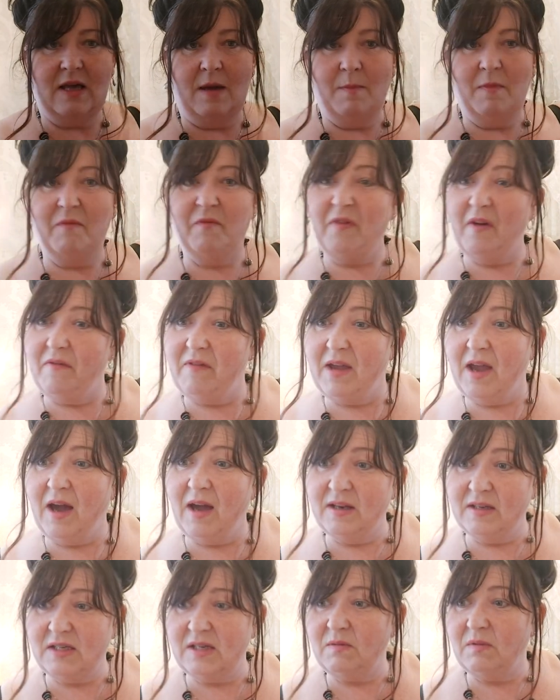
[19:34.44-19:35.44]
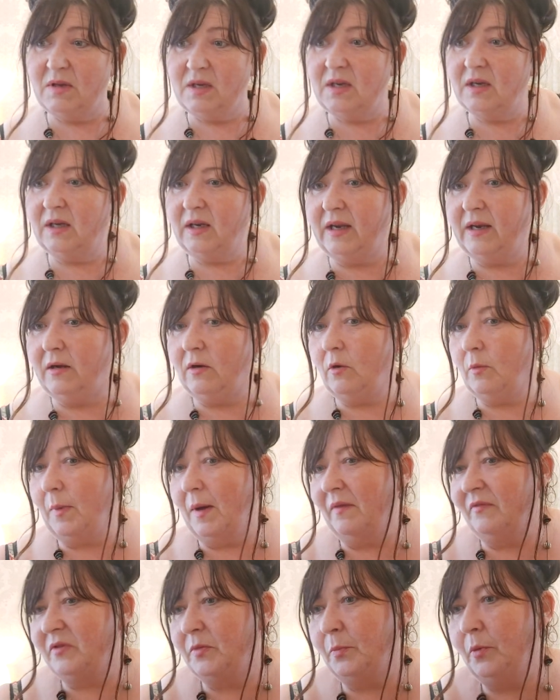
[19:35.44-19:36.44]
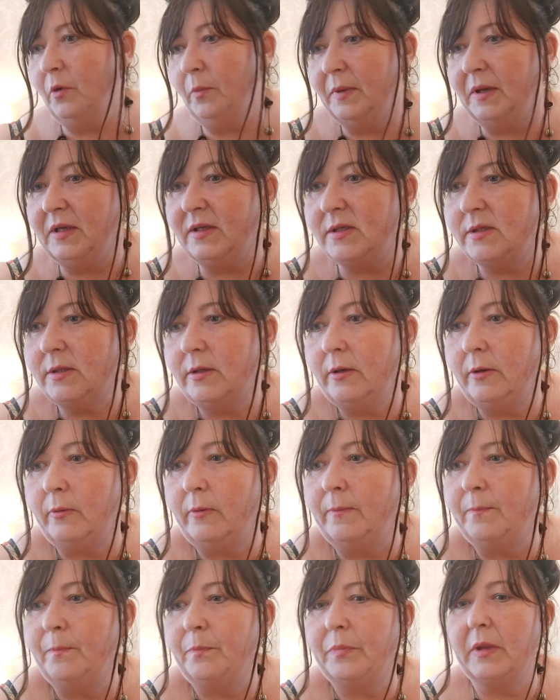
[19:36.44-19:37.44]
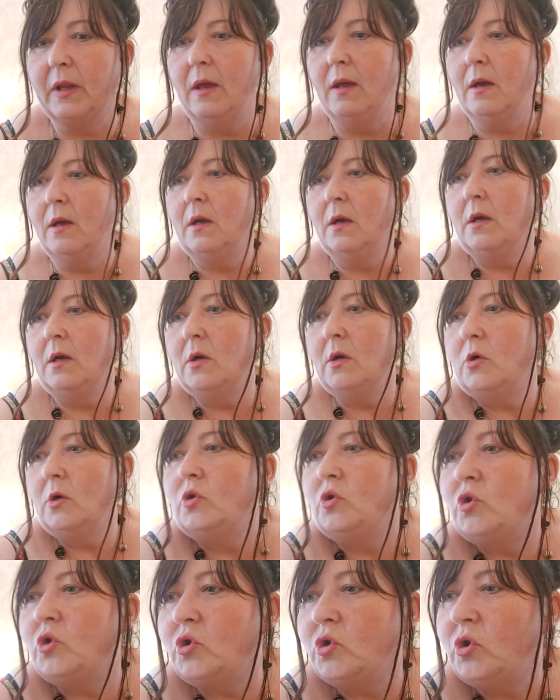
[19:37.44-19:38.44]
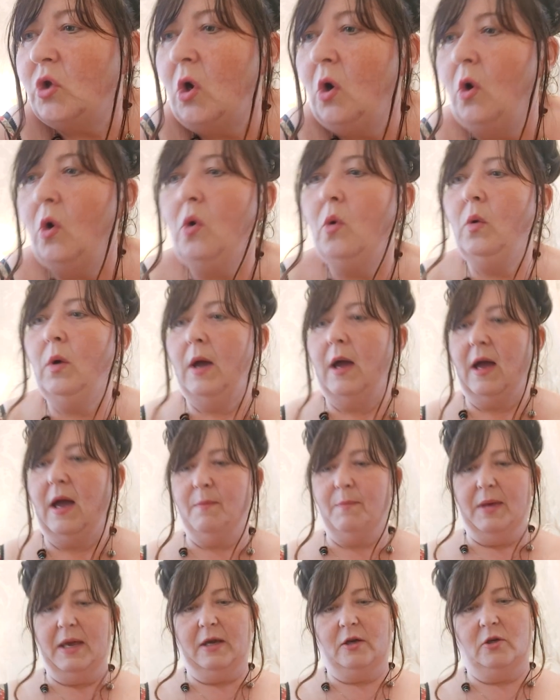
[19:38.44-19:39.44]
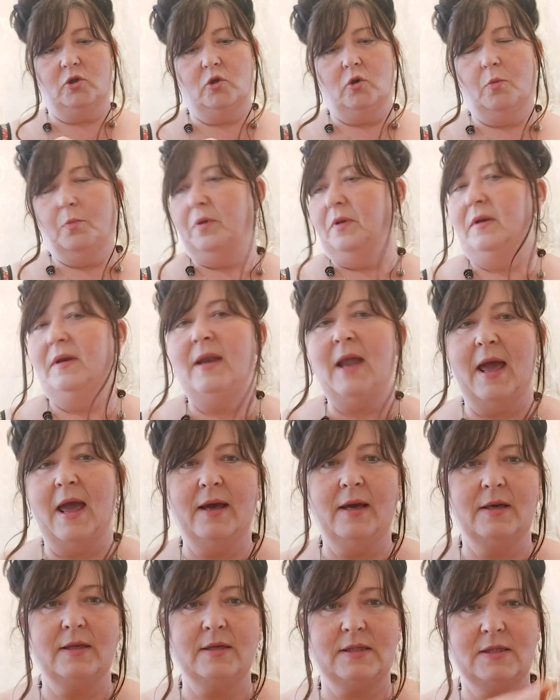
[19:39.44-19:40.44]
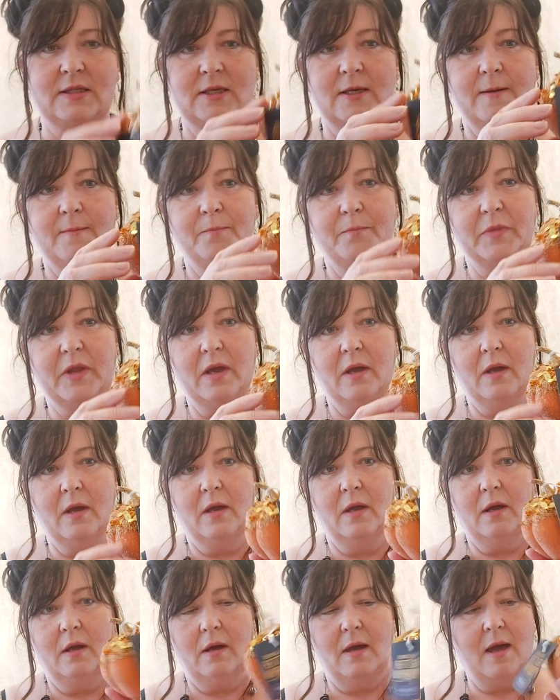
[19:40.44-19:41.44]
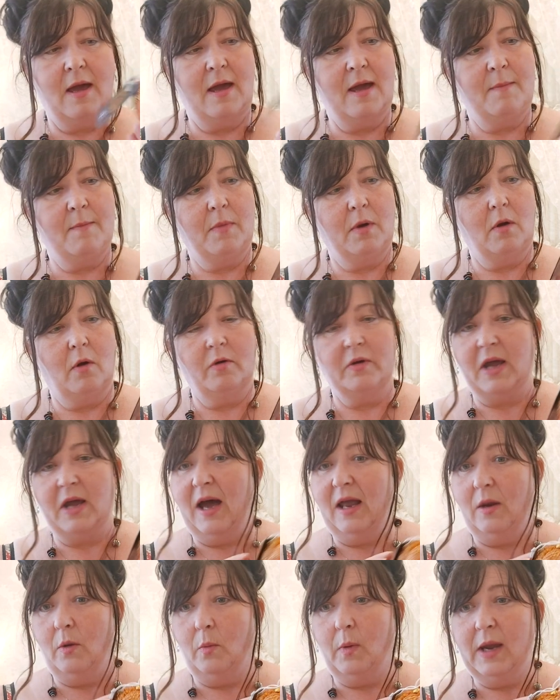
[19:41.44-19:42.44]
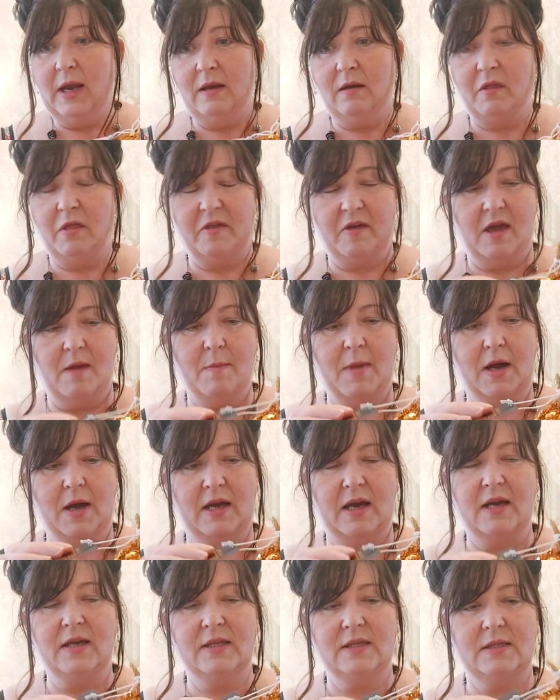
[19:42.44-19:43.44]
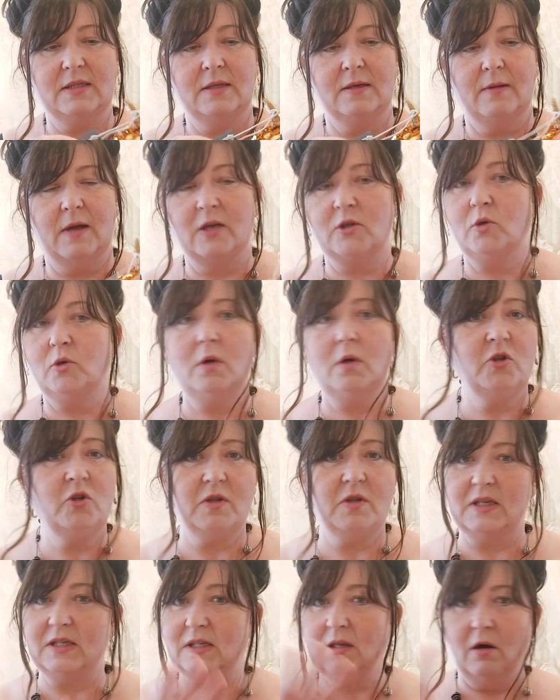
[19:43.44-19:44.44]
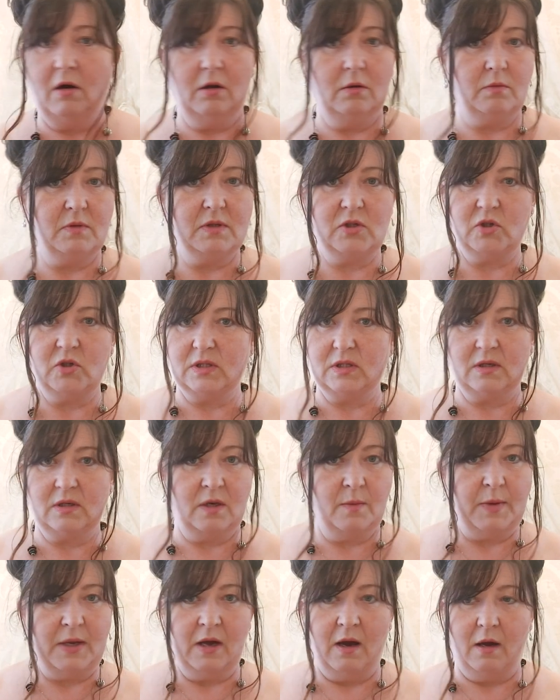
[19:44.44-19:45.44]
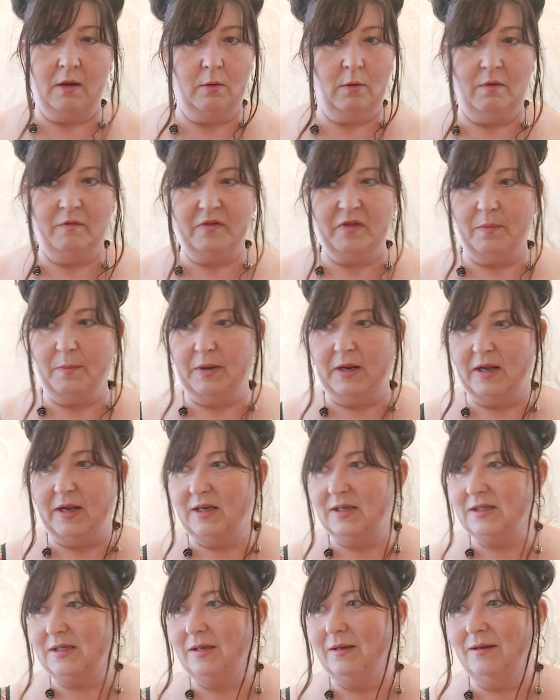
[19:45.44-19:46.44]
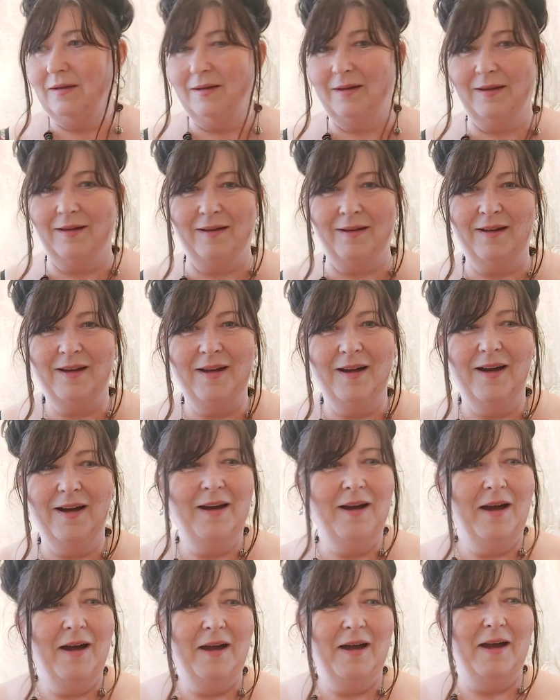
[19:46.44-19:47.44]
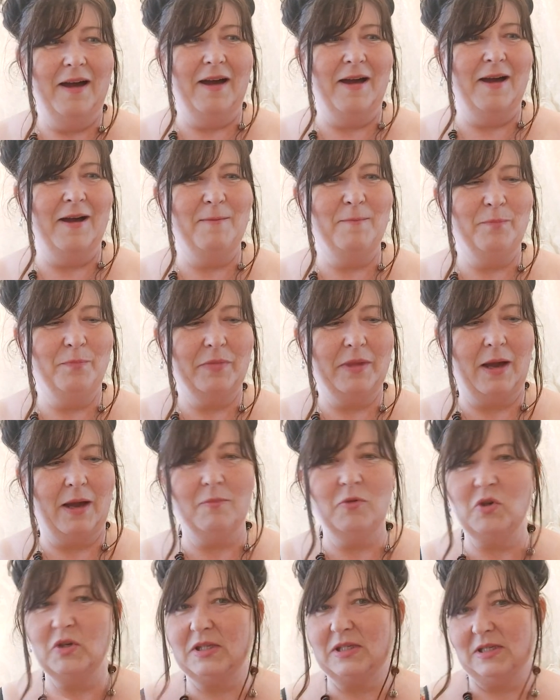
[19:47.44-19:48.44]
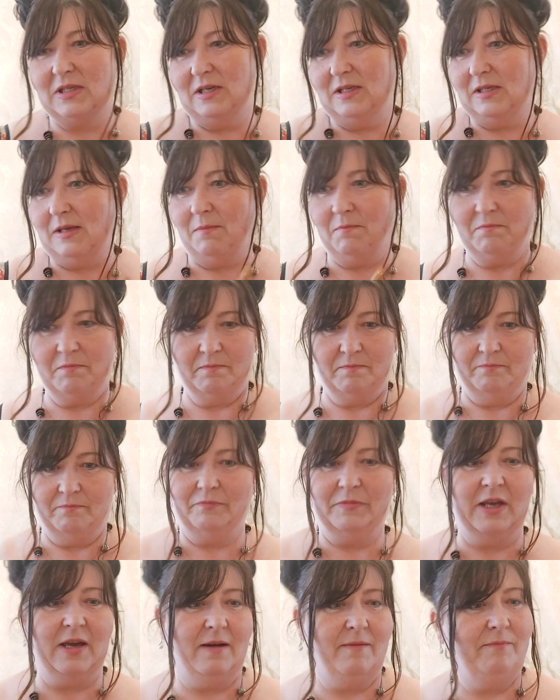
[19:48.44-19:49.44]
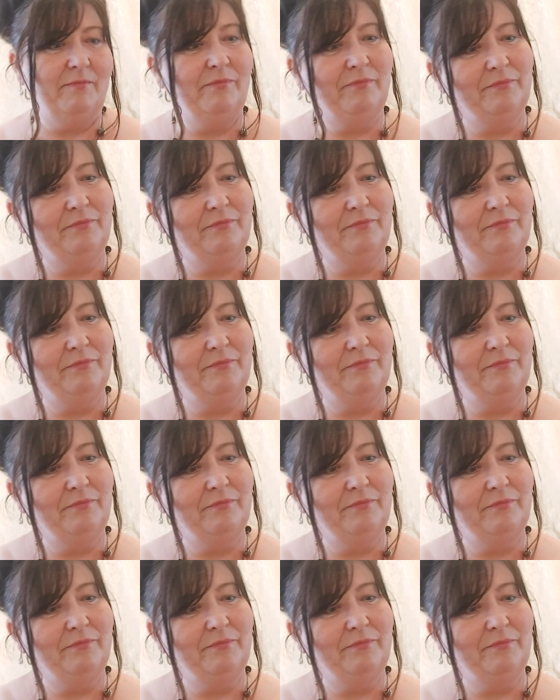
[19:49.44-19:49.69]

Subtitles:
them, and very handy when you're cleaning up after puppies too. So I picked up next, on a Halloween theme, I guess. I told you this haul was just going to be all over the place. I'm just as I'm, yeah.